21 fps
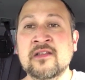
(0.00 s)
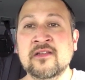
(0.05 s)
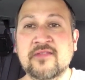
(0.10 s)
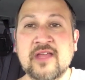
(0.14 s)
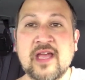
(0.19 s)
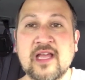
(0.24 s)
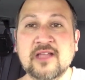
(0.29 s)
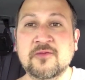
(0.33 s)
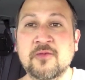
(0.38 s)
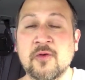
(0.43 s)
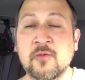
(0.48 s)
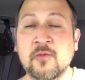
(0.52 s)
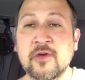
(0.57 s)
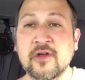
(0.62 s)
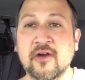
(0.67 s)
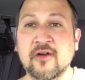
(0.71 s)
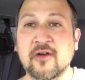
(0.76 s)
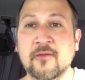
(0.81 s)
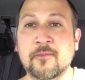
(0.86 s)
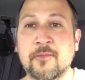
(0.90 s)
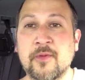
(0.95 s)
That's what we
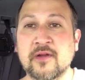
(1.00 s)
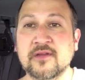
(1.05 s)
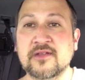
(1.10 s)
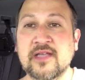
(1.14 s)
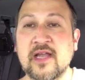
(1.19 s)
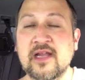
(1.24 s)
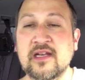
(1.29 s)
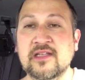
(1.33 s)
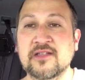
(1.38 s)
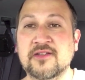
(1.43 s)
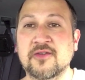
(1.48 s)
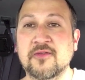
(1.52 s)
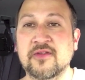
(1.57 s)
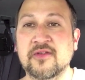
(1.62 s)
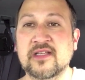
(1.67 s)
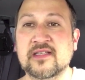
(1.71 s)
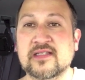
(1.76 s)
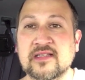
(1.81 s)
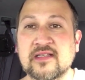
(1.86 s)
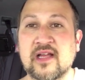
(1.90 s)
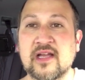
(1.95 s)
are attaining to.
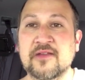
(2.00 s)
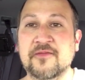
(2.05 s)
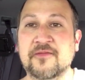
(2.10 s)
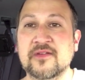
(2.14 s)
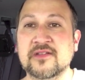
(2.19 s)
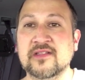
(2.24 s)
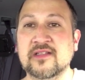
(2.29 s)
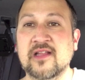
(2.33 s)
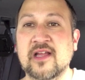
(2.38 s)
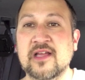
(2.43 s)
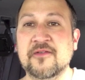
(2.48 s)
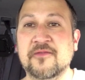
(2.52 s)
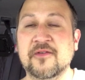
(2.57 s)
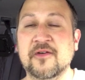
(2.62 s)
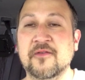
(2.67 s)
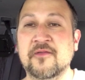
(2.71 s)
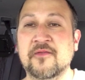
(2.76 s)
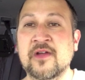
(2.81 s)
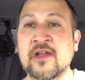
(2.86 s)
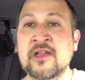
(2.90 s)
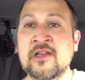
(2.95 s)
This life is a life
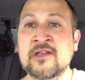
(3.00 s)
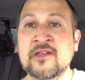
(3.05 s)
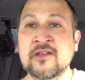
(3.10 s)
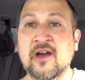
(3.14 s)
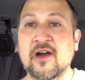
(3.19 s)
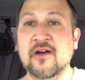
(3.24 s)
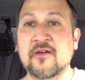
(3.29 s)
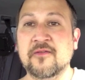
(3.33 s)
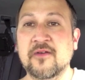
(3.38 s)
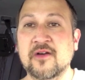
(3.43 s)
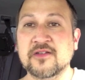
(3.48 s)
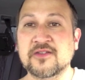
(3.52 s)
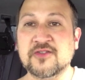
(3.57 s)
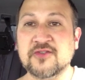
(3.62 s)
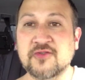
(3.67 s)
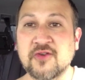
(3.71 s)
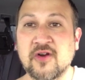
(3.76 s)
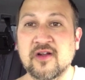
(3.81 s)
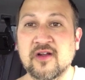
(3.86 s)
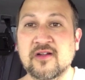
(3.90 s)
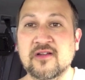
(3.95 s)
of, of uh,
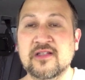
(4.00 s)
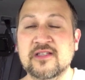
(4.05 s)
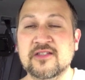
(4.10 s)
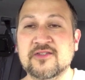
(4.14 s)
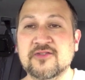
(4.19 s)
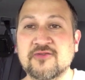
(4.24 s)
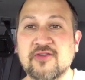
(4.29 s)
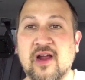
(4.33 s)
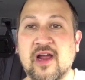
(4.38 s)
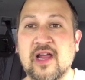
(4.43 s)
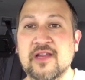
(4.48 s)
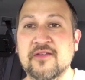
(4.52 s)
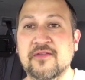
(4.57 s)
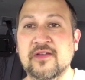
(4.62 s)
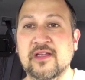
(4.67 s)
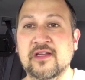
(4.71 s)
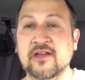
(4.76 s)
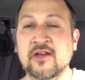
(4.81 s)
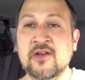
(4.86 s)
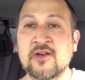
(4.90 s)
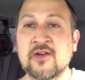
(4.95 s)
struggling,
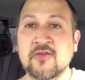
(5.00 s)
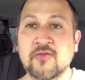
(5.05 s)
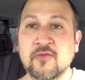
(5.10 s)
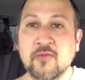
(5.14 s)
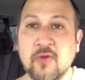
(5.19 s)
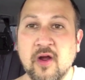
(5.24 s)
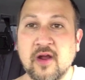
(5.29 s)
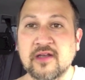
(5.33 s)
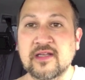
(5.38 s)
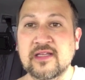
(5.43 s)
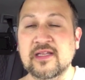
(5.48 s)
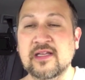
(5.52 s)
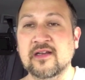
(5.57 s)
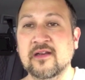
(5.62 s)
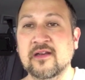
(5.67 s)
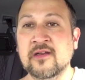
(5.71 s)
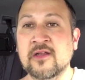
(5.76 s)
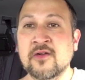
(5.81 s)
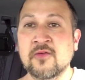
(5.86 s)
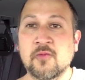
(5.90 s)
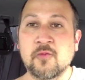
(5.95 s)
striving, running,
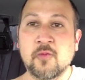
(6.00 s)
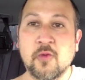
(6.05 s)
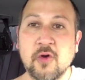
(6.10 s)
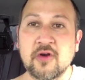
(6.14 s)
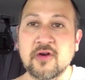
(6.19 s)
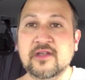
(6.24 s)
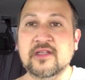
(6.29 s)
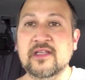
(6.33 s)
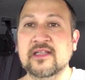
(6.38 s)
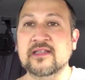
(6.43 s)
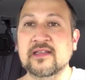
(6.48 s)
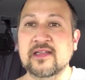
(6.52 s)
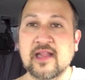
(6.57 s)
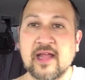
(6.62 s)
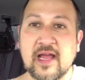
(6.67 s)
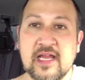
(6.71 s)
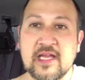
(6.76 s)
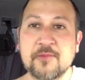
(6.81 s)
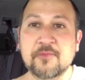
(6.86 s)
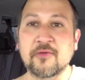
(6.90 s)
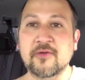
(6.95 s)
working,
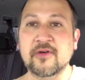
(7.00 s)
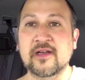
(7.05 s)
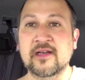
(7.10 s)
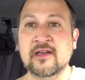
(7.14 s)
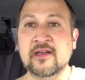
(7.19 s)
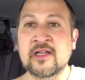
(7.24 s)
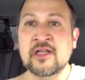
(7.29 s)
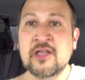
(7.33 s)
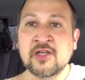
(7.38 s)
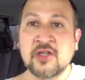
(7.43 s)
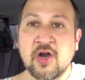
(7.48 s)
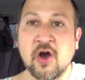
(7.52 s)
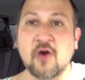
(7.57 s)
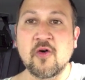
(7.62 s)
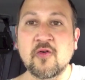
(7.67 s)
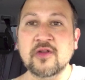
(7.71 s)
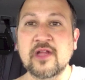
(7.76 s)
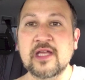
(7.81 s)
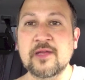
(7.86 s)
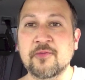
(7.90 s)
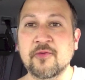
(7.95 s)
laboring,
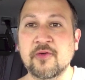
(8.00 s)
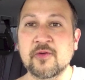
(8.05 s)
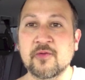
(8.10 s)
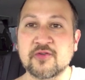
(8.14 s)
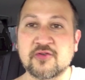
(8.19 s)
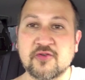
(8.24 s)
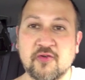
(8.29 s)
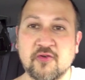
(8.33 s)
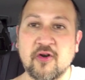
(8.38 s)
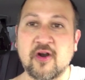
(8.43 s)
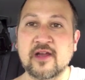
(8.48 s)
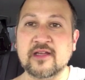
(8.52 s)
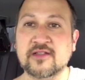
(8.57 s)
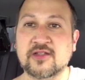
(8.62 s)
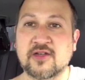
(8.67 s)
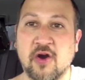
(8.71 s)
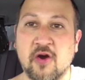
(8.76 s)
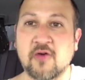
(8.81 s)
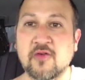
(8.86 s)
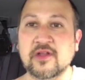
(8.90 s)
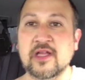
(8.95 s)
co-laboring with Christ,
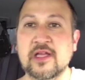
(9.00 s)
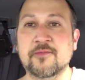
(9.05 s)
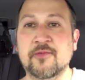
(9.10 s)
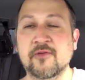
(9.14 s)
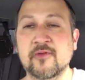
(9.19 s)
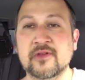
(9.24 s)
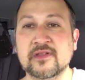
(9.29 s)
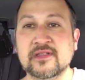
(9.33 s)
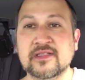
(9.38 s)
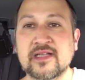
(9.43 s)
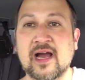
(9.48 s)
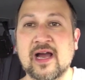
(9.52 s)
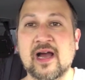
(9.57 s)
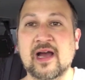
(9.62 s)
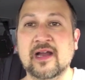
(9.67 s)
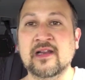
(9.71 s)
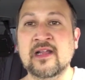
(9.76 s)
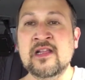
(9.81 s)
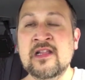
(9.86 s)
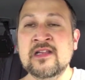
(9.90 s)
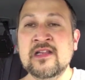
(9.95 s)
co-laboring with
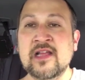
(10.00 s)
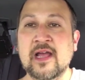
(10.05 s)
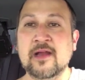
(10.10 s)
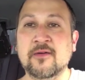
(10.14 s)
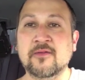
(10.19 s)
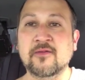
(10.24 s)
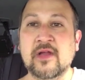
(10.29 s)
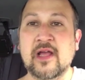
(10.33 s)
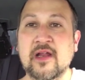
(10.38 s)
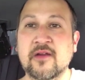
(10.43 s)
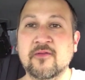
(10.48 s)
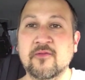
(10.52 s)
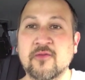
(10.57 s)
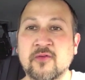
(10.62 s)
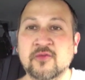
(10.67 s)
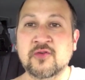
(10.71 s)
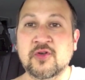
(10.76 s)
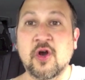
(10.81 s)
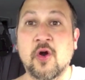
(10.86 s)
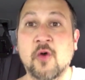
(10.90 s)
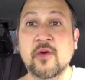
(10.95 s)
God, and,
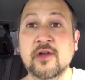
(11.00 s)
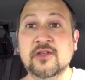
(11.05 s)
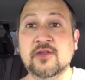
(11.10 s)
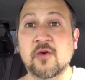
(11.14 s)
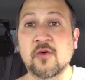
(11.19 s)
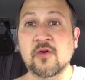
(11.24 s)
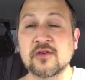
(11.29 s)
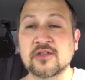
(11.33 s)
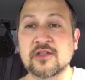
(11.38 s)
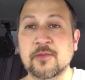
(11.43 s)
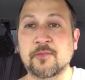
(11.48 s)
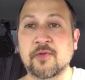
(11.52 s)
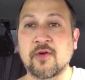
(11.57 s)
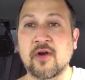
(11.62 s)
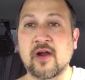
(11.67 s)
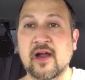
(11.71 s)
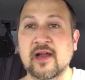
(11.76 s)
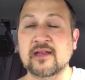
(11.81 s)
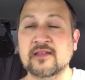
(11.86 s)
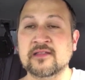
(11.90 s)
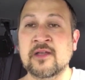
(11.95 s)
and going towards the
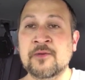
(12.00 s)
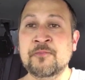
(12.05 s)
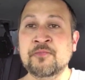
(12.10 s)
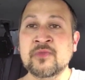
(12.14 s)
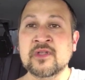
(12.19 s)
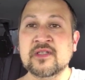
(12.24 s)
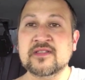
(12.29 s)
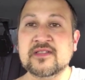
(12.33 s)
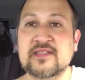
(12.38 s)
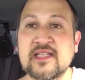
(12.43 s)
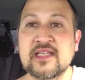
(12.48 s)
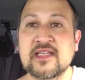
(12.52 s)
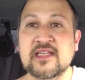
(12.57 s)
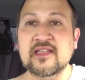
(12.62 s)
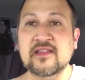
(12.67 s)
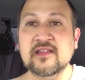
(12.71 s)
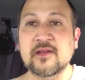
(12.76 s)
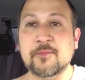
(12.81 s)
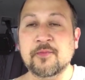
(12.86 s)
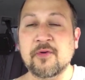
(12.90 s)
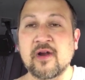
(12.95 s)
prize,
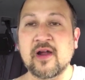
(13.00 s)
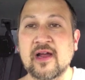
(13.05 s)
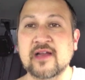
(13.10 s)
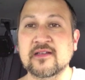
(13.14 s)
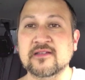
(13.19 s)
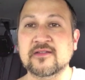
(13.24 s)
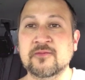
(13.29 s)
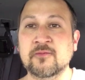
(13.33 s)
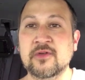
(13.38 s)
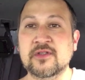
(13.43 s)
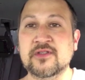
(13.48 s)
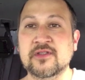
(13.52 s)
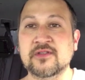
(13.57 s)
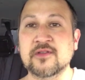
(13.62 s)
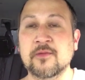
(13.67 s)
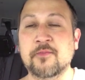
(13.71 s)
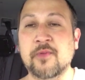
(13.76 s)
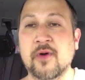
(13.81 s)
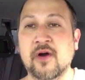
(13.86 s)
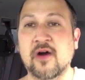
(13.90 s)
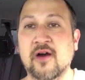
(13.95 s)
seeking the prize which is
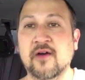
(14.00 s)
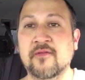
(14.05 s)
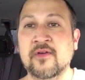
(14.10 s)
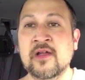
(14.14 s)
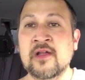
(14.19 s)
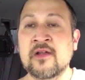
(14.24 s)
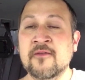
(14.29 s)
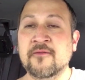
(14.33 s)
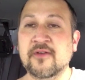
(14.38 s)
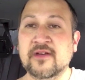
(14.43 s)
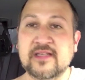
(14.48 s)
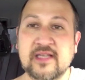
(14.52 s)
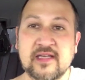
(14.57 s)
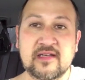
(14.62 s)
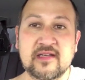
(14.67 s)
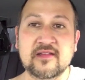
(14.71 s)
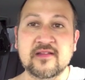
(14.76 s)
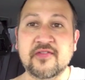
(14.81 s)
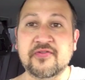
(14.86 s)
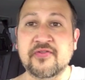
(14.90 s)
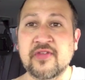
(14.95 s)
above,
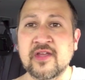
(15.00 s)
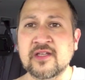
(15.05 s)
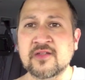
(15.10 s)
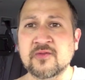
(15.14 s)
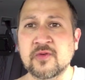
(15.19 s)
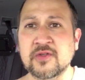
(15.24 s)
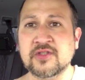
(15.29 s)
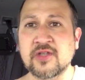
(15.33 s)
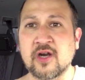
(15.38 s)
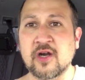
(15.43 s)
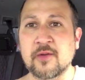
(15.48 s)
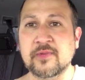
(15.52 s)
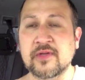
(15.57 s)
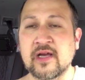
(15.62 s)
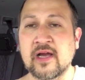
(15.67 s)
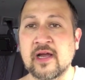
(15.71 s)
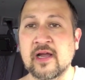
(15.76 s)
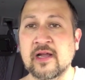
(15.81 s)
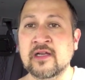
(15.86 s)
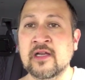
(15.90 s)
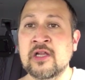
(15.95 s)
forgetting the things which are
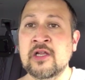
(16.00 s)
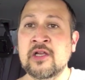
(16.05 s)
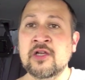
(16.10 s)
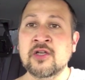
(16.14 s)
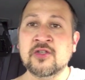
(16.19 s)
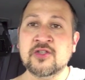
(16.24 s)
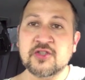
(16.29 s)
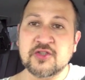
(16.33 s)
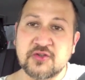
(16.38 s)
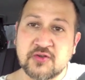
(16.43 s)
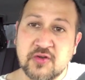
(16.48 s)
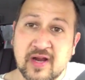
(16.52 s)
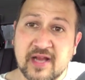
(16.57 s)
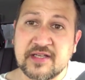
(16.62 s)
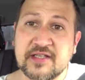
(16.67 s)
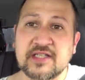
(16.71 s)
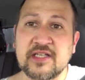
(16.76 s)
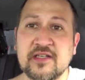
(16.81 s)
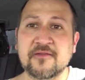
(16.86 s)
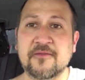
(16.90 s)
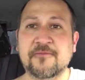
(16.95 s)
behind,
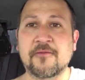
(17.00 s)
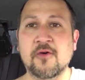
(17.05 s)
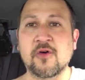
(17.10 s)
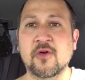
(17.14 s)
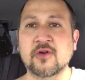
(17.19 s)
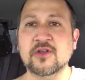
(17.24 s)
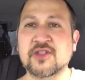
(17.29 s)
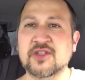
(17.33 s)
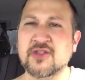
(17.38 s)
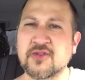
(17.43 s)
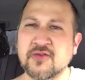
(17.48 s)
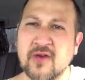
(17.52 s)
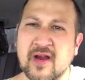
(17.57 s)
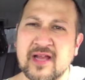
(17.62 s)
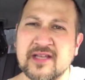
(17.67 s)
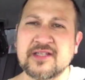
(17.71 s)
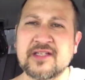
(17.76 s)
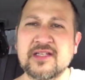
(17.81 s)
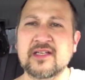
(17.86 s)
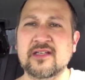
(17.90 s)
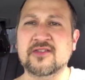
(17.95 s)
stretching for,
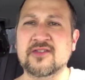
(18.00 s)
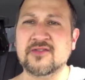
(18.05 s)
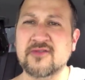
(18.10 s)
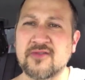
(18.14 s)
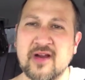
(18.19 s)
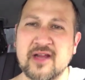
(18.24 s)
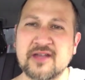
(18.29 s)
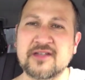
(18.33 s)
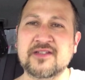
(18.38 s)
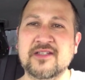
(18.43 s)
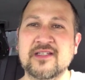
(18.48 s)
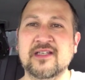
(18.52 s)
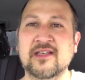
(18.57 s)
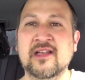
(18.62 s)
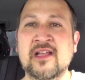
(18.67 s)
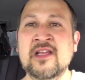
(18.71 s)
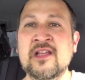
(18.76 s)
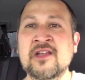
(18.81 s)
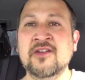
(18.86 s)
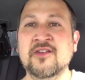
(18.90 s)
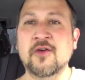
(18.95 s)
stretching, stretching
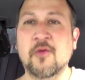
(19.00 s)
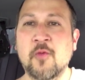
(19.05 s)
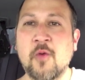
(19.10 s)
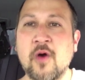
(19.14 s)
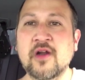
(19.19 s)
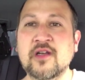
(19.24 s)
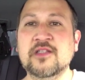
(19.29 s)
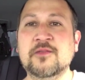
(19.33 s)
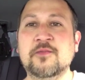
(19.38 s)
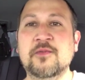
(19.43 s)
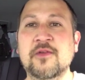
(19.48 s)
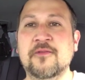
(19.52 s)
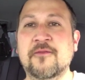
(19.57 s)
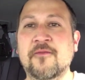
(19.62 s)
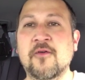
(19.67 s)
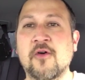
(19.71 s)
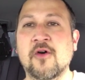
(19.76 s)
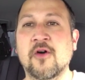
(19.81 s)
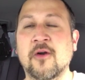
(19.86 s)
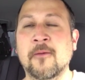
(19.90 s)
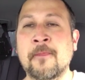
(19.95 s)
to what is
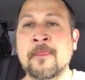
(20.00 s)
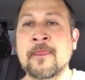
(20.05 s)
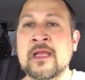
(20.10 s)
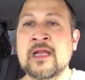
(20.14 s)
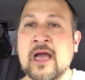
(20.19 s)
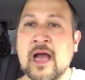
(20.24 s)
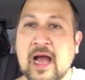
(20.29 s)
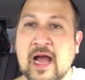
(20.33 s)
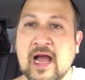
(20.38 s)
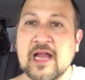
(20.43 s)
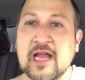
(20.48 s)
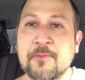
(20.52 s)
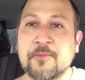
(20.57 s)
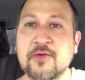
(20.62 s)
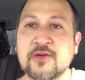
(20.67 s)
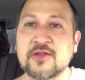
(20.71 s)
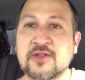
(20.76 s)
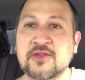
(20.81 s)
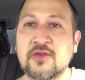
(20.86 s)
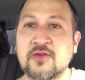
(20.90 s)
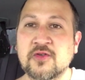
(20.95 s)
before, I
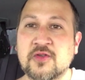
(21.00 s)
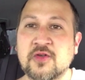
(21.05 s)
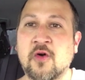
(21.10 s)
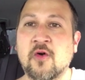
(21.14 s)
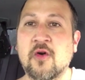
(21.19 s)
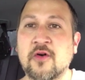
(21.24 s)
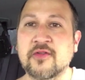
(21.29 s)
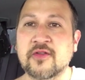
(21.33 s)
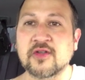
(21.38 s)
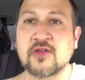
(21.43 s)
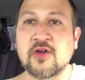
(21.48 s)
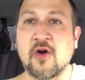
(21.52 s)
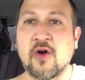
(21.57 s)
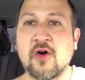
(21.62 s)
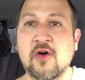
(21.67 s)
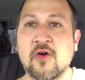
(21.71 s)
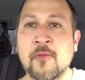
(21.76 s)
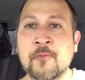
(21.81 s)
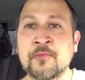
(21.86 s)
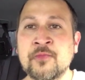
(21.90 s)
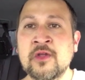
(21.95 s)
pursue toward the
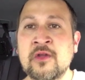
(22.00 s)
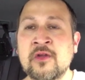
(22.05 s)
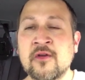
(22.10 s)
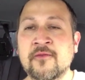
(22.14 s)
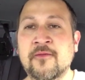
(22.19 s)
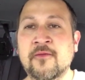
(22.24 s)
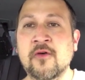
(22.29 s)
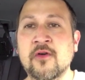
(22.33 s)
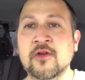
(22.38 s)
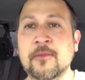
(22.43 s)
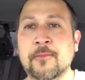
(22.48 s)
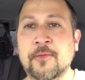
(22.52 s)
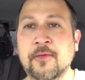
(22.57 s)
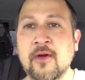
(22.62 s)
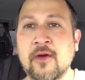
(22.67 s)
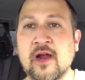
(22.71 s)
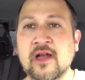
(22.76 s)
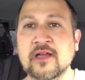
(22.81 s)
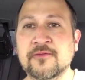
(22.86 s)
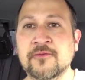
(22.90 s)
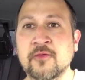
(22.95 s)
goal for the
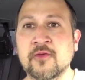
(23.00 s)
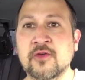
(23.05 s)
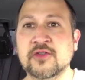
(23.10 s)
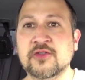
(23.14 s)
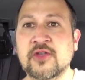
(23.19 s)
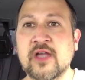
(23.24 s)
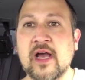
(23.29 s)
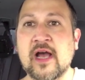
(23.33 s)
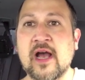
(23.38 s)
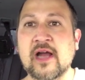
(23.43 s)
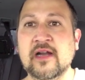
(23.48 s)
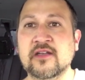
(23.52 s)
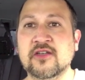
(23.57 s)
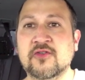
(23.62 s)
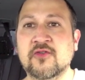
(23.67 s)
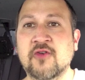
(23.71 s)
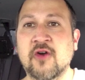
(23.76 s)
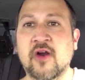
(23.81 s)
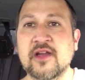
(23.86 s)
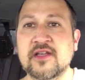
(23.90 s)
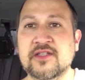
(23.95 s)
prize for which God and
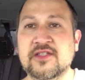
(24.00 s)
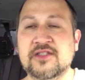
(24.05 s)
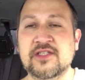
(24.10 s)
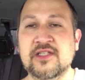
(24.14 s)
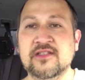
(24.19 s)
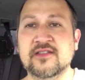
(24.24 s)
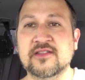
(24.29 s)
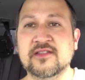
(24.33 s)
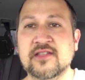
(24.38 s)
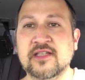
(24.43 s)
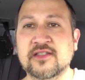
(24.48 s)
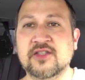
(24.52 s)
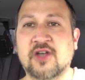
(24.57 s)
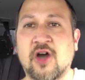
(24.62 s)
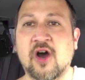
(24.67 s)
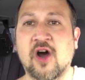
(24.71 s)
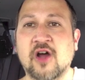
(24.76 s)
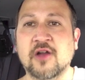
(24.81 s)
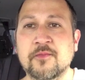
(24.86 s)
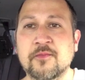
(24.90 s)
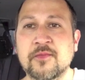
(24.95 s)
Christ Jesus has
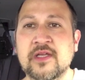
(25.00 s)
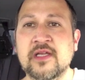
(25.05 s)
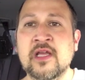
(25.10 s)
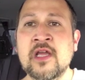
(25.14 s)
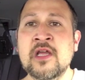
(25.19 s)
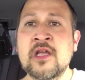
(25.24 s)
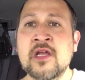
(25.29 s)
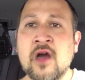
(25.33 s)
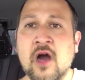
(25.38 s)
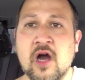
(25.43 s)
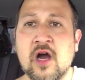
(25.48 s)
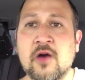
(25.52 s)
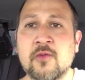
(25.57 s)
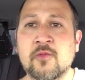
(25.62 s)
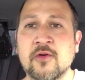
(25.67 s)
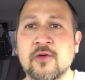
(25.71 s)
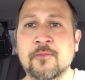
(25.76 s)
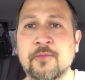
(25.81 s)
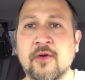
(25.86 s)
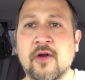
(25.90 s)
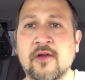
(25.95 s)
called me
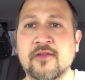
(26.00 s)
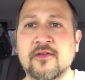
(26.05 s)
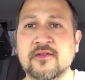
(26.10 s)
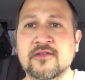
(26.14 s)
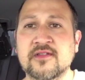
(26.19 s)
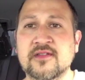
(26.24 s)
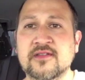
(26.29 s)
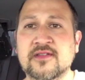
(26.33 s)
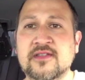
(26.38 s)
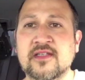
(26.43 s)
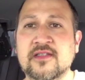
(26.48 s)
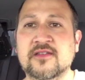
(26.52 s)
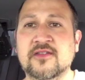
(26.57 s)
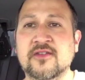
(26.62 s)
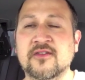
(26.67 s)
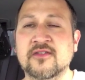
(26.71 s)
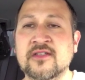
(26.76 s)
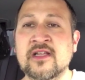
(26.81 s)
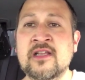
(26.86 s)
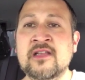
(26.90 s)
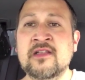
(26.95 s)
outward, brothers and
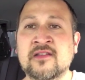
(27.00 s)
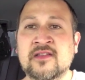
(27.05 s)
sisters.